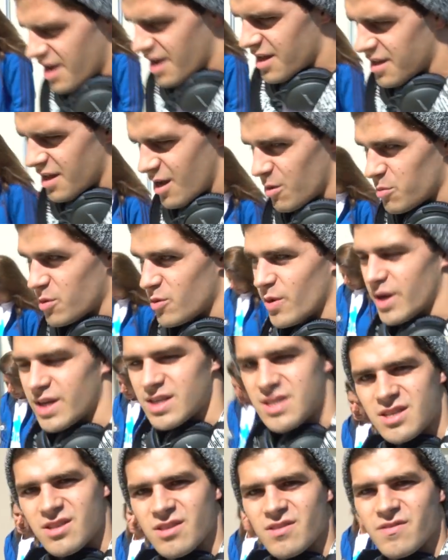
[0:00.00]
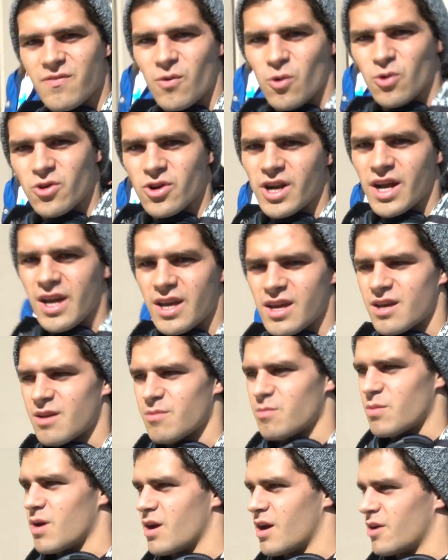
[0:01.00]
and I'll be racing the 400
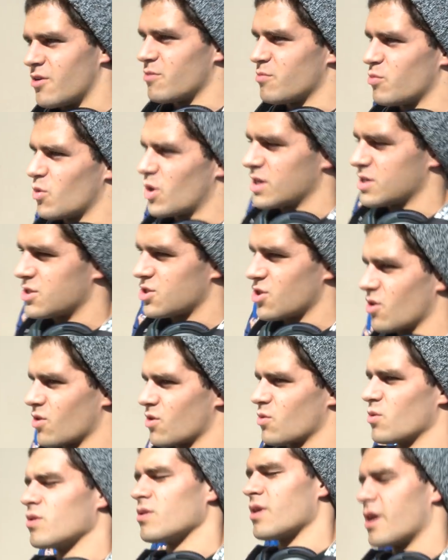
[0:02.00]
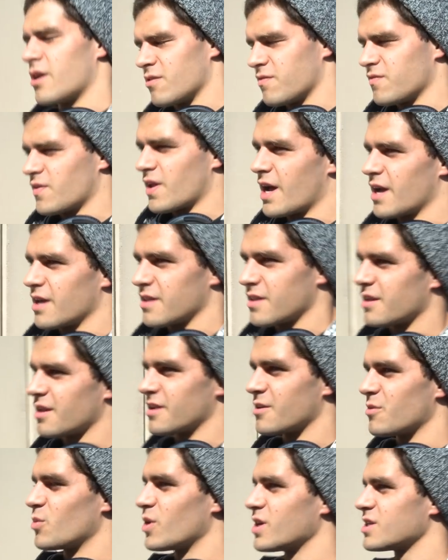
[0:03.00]
IM, 100 breaststroke, well, 100 fly, and then
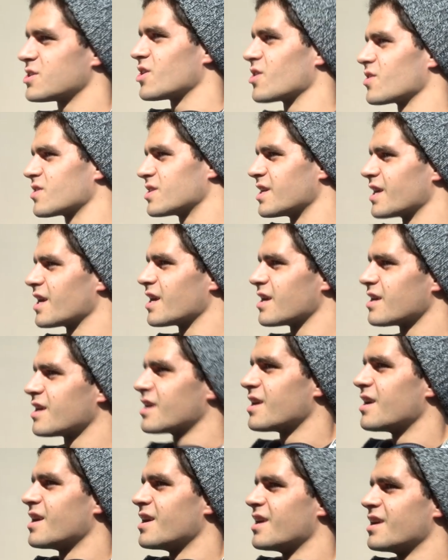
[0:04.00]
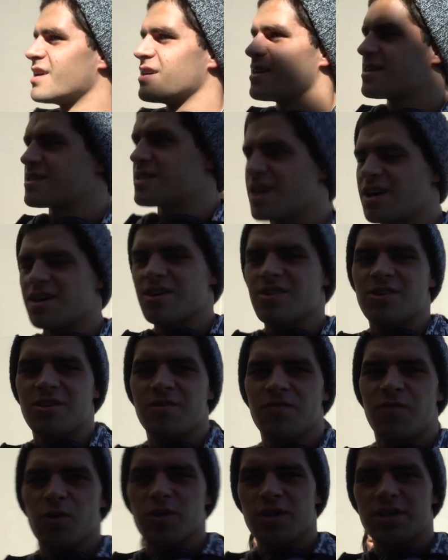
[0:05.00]
100 breaststroke today. So,
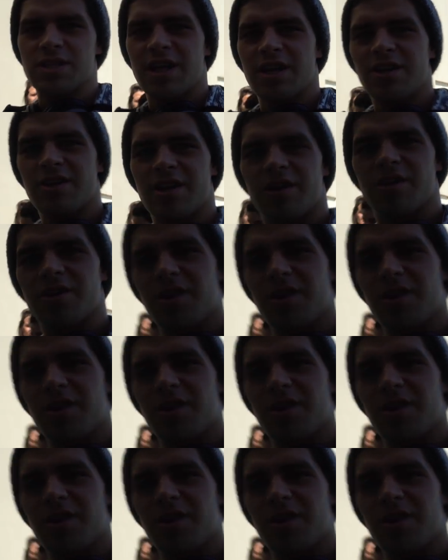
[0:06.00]
looking forward to telling you how